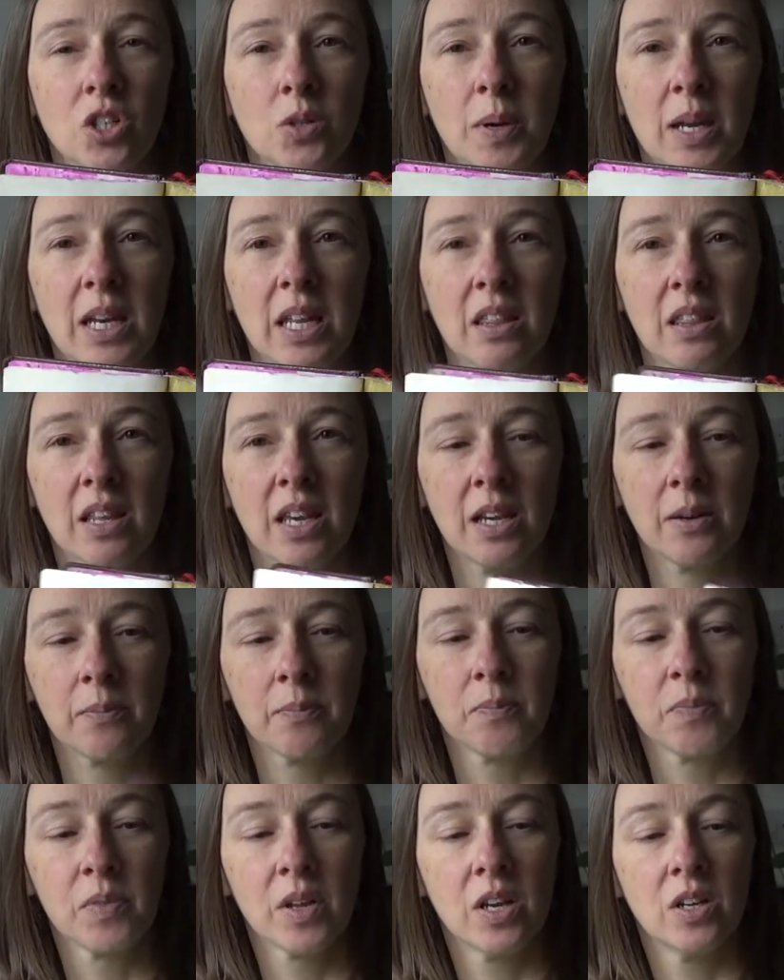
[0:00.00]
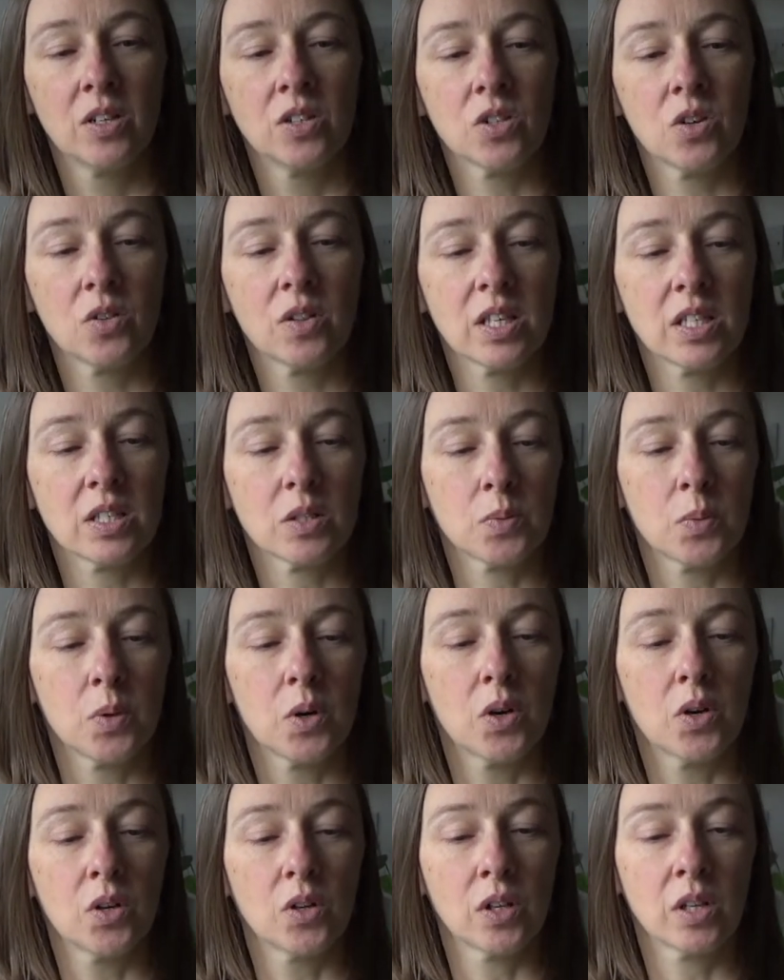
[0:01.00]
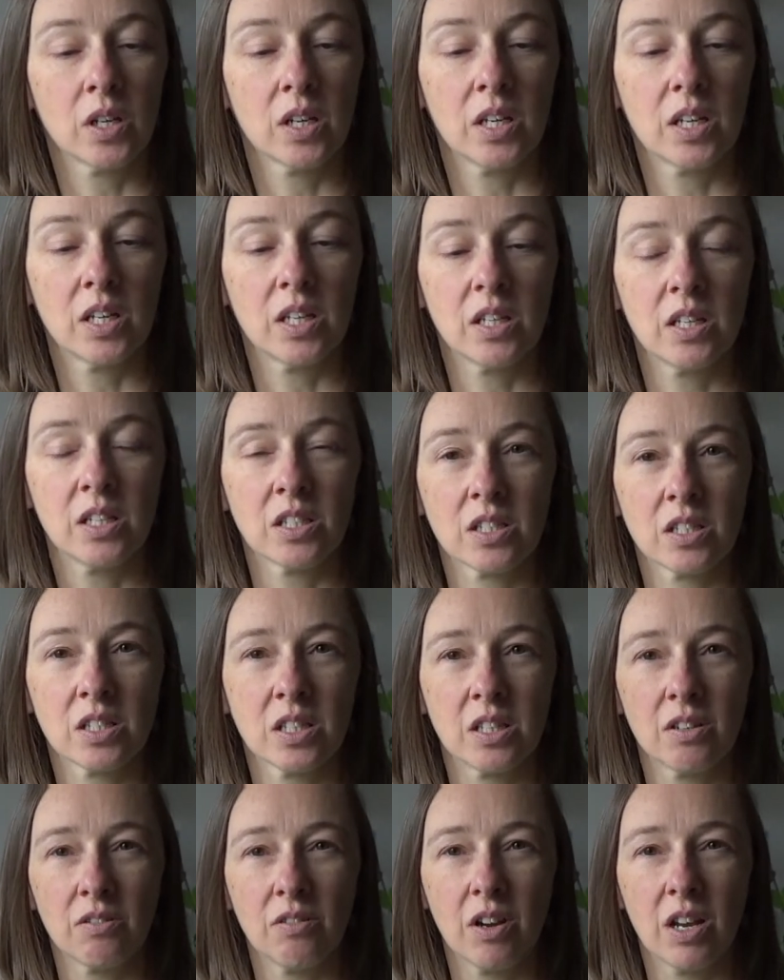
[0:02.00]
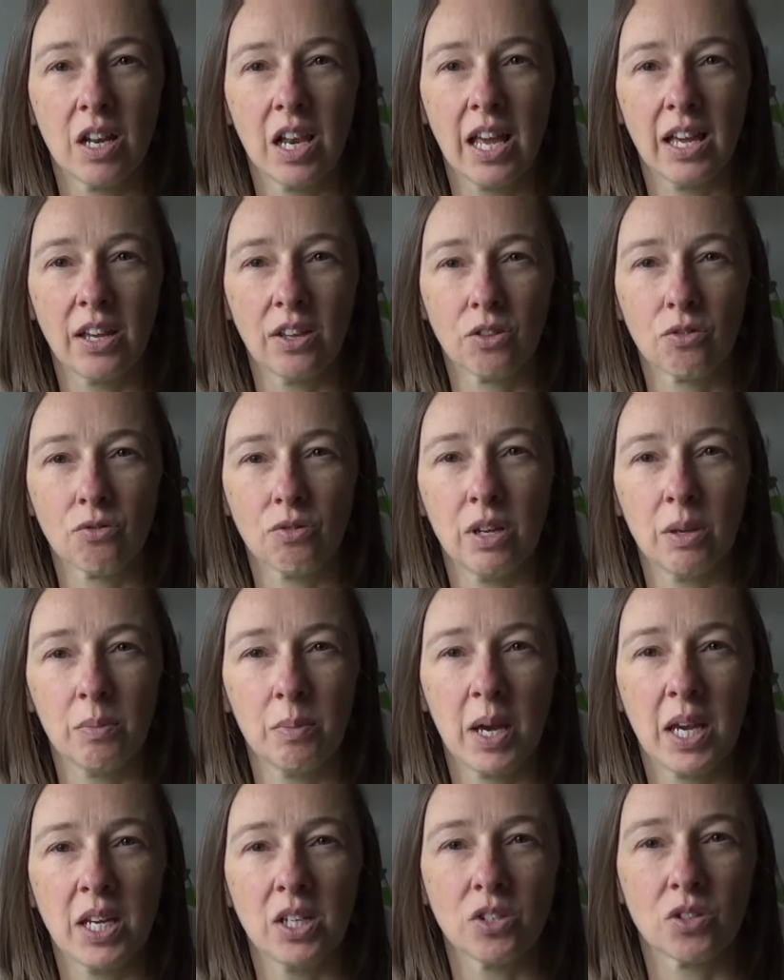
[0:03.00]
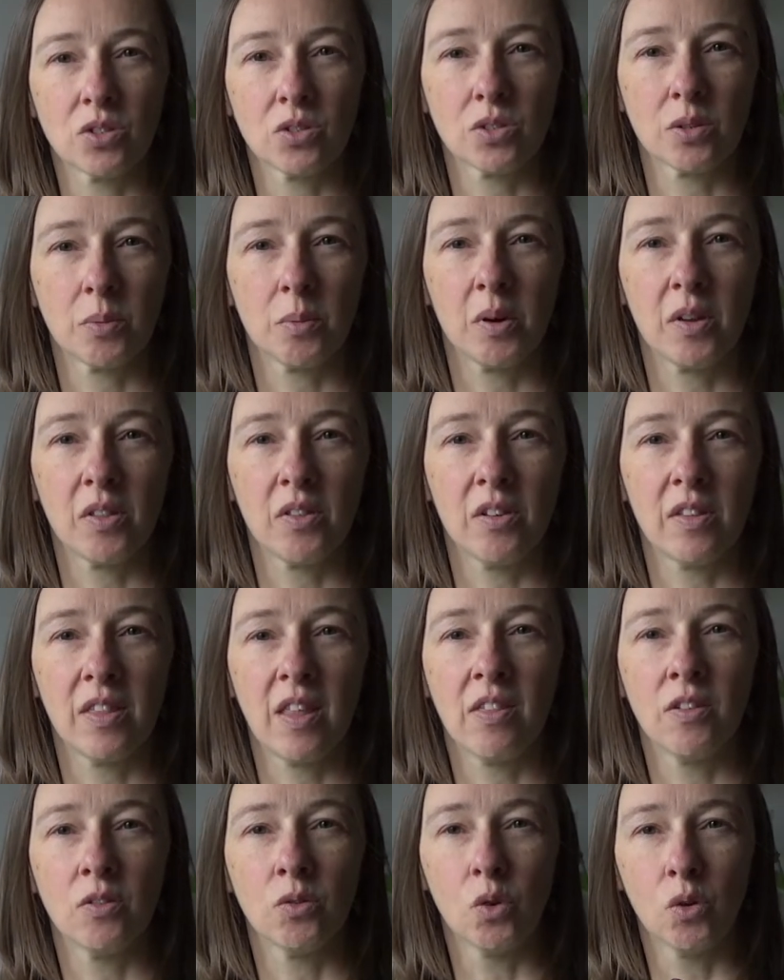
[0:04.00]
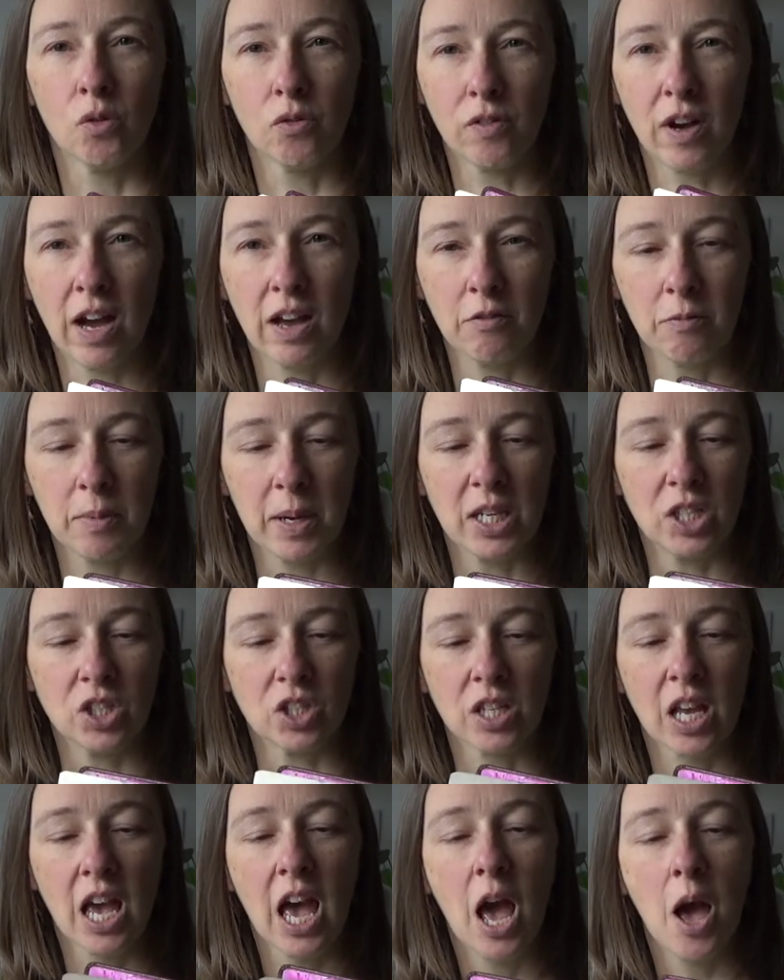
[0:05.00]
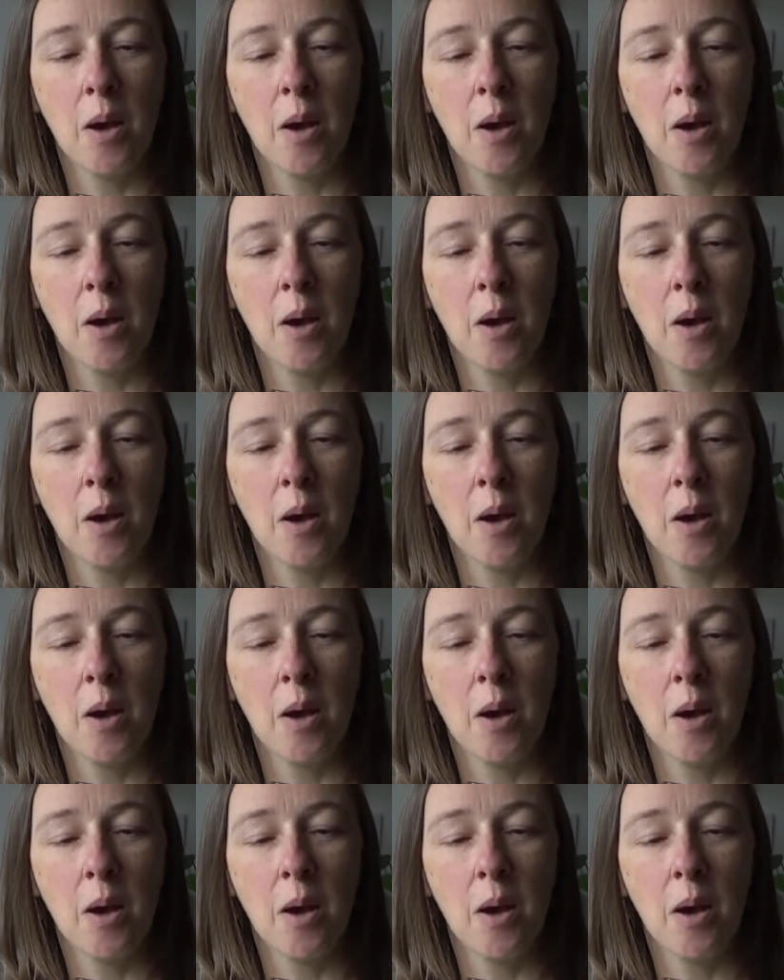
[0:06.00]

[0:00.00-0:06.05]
to anything. So this one, there are like three pages or something or other, and then they're all five pages.